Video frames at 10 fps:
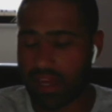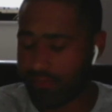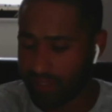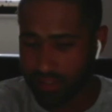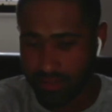And
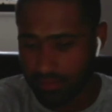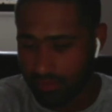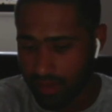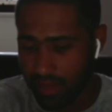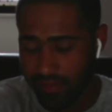if
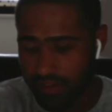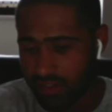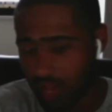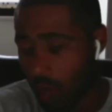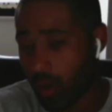
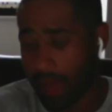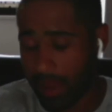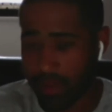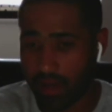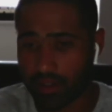it's no, I'm
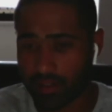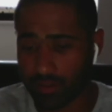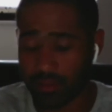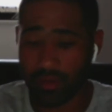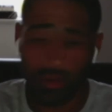happy at
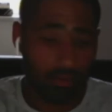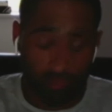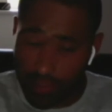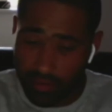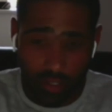Arsenal,
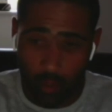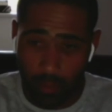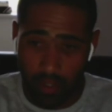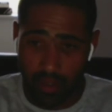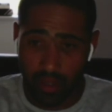then so
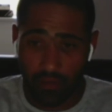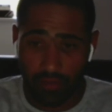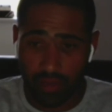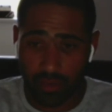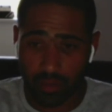be it. I
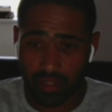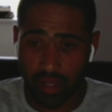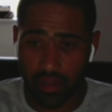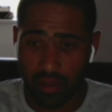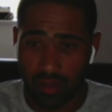think he will
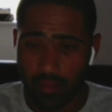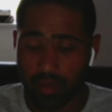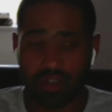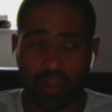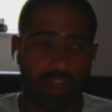stay.
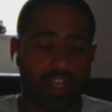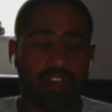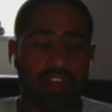Because look,